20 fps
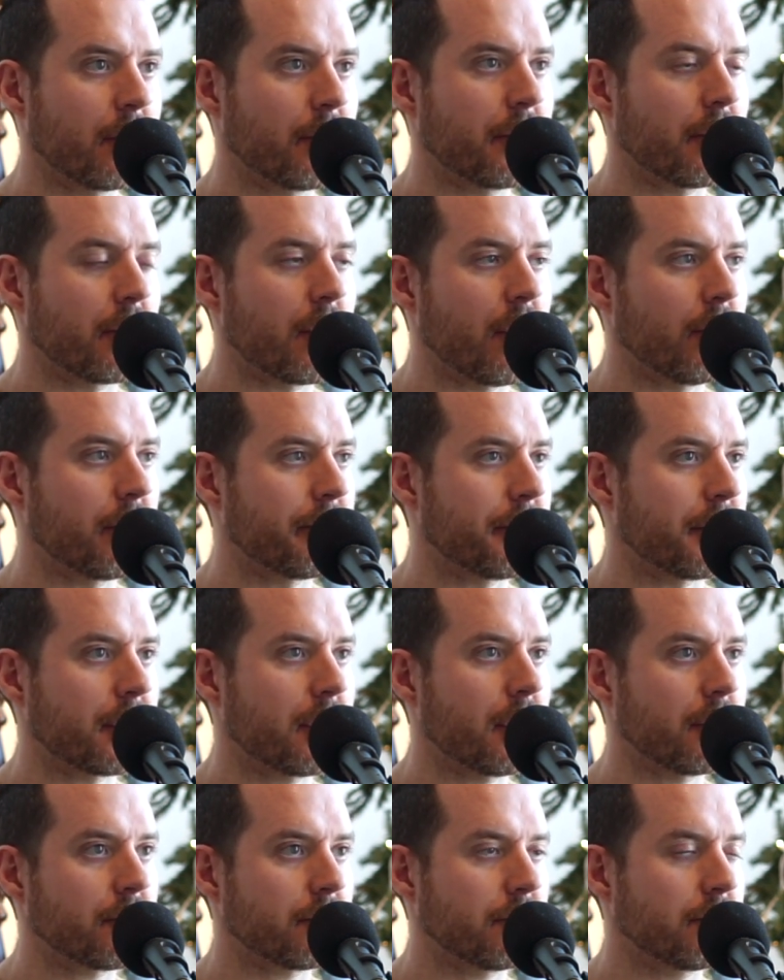They're all over the
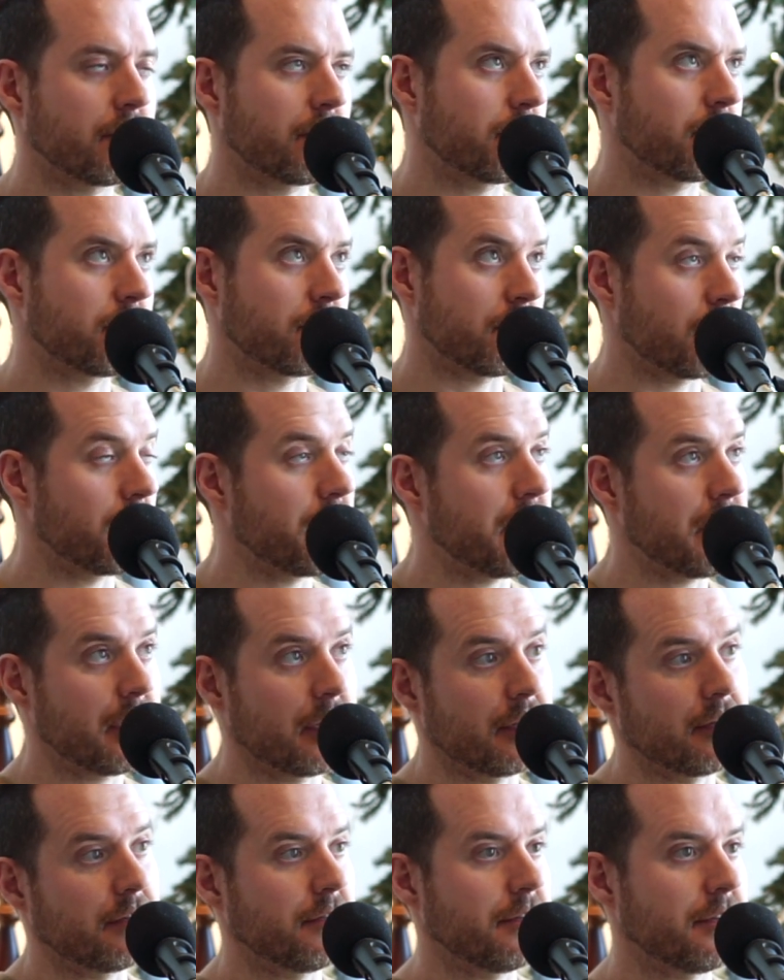country
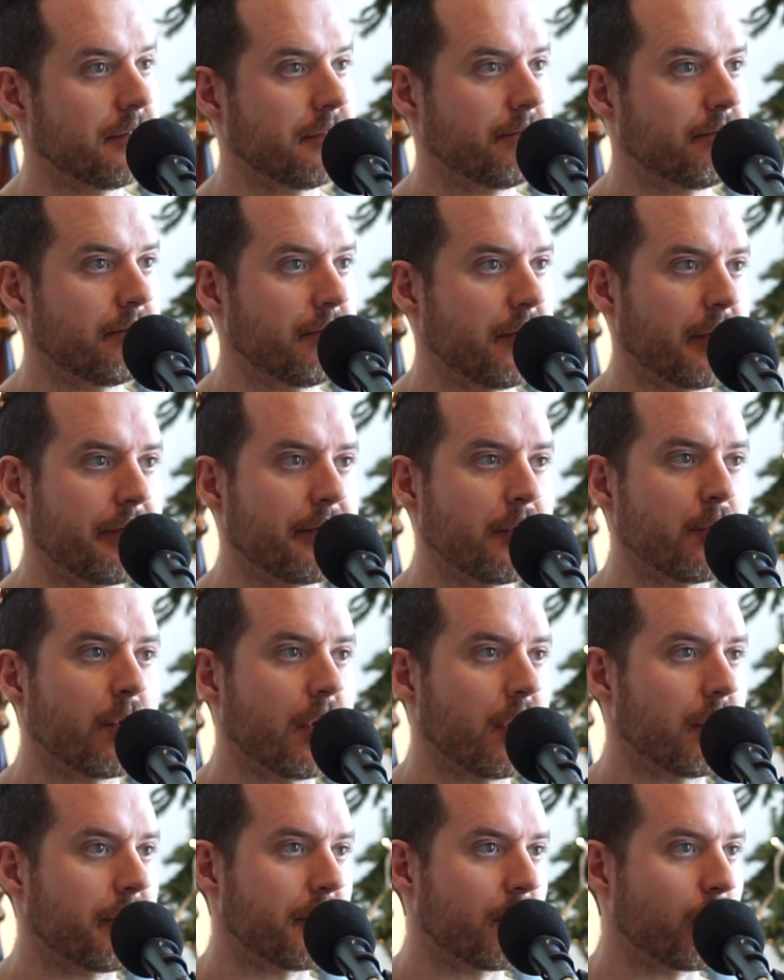and a few
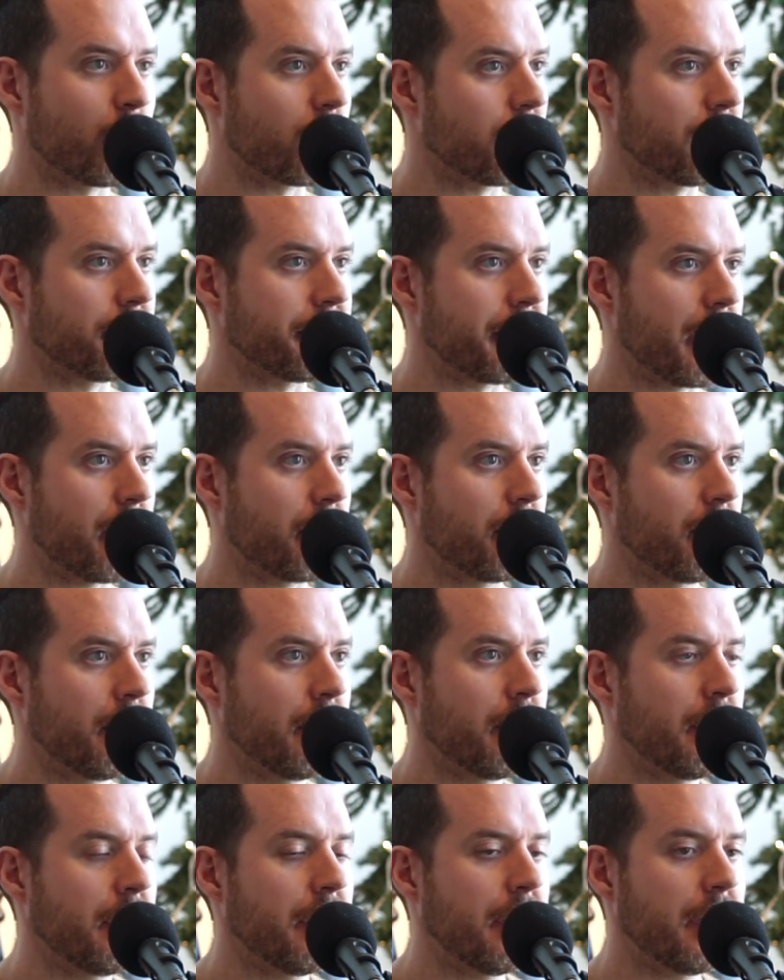all over the world now.
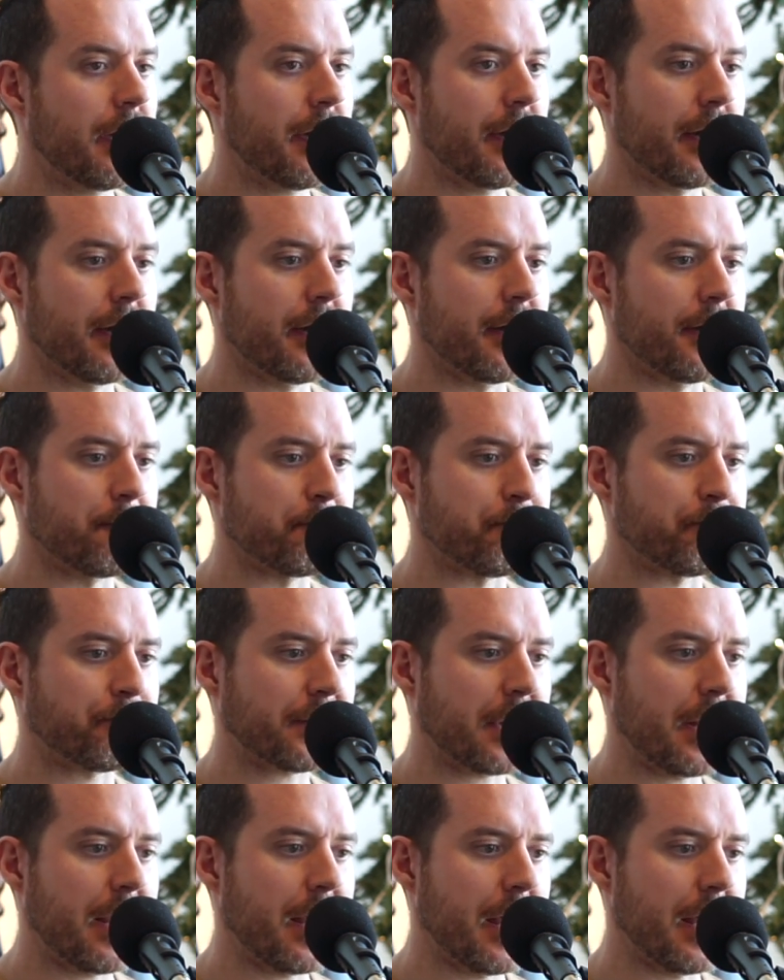
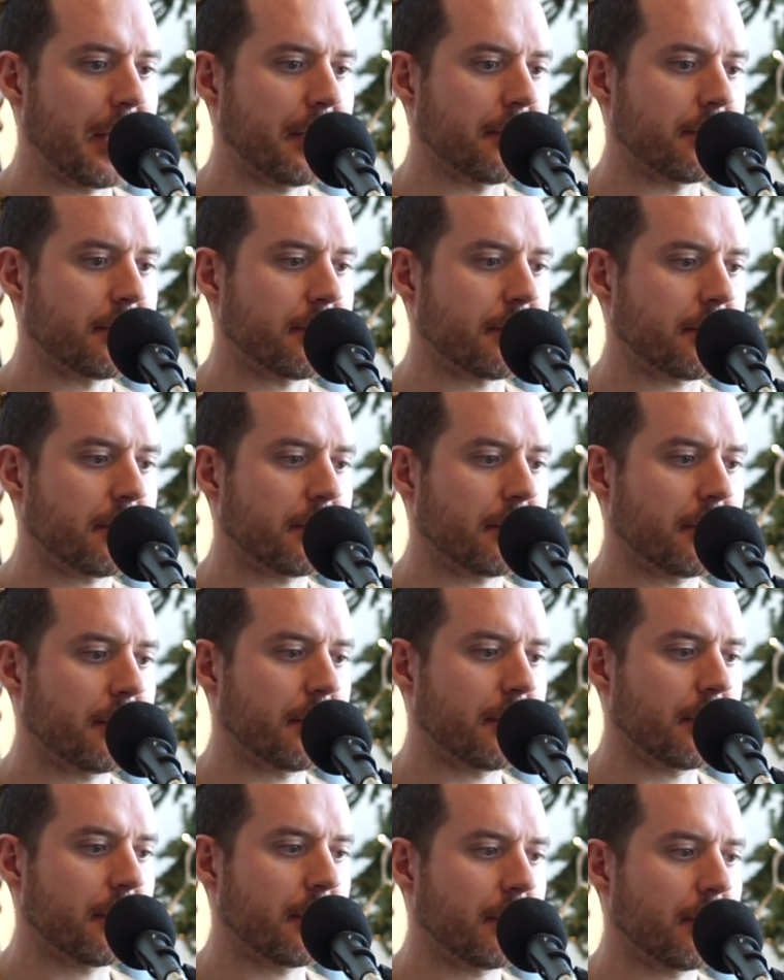And
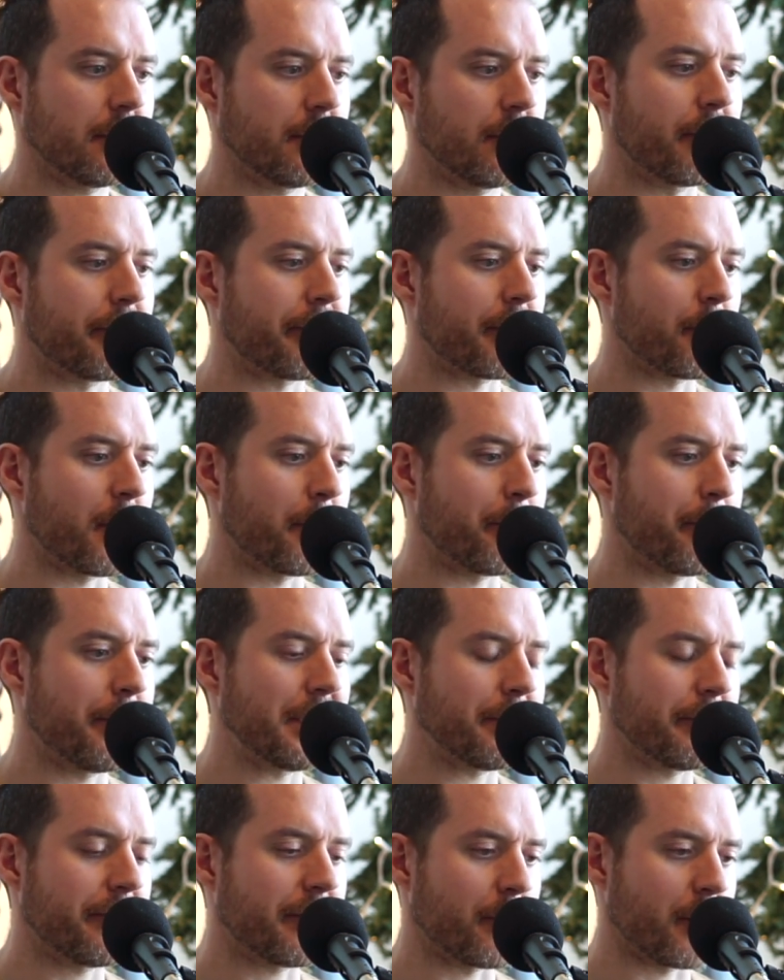from a
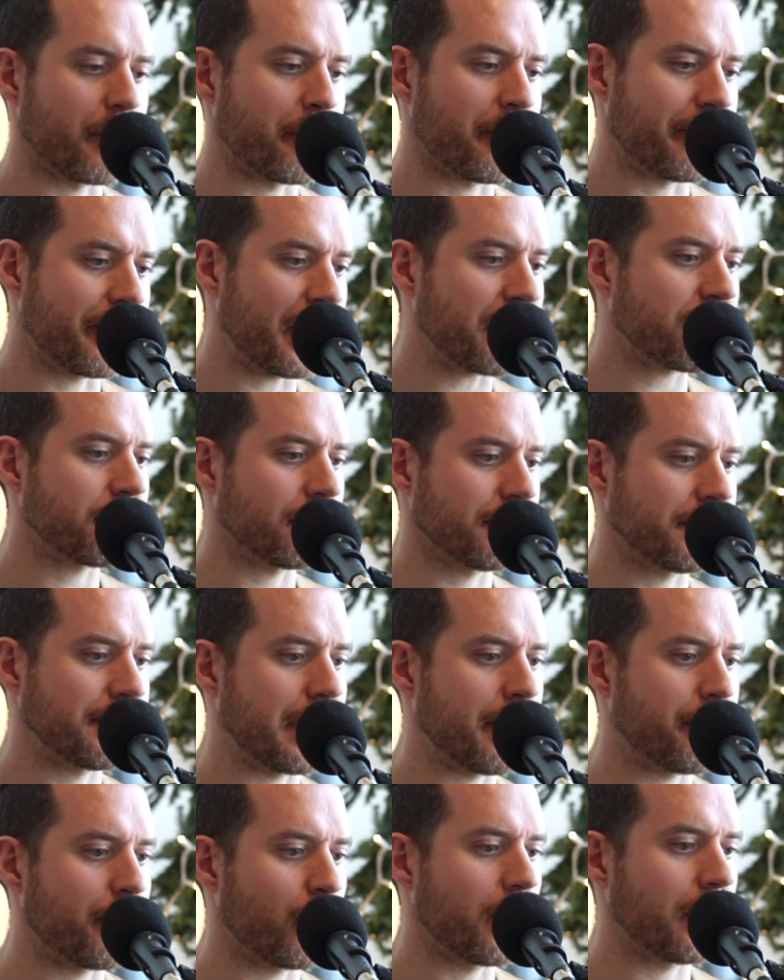professional
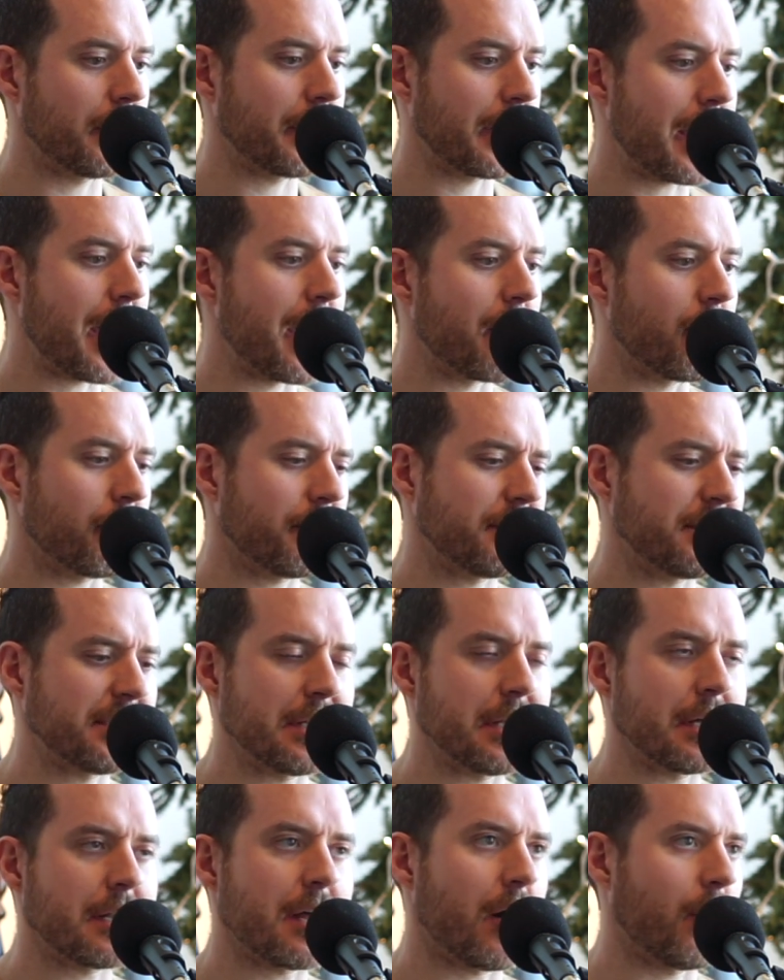standpoint, like, I don't
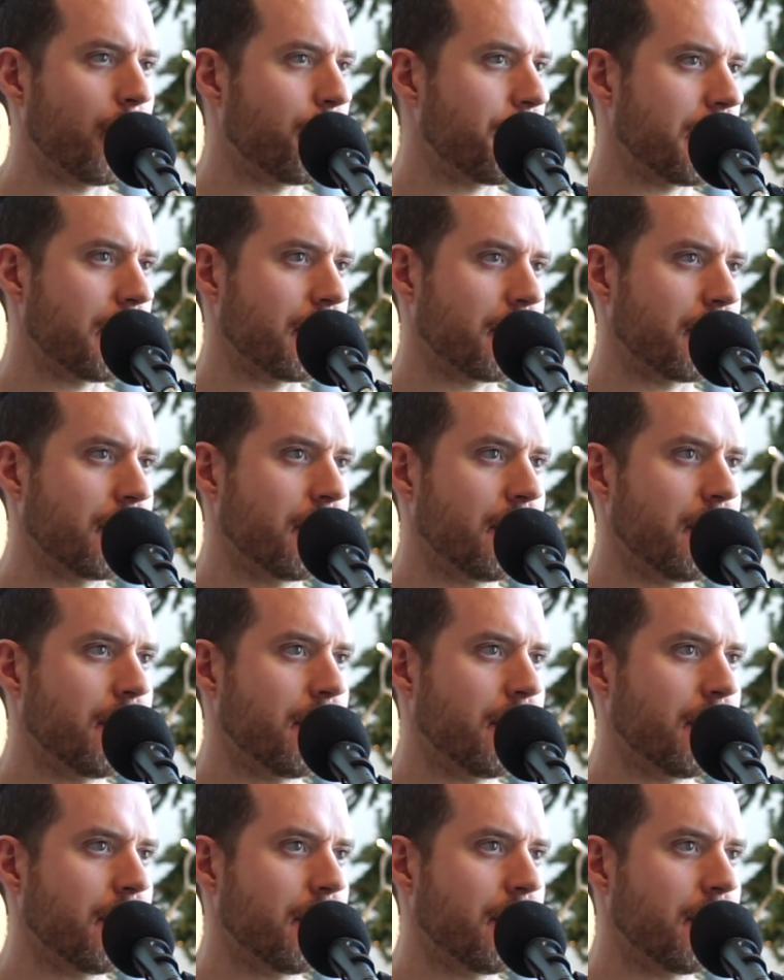see it helping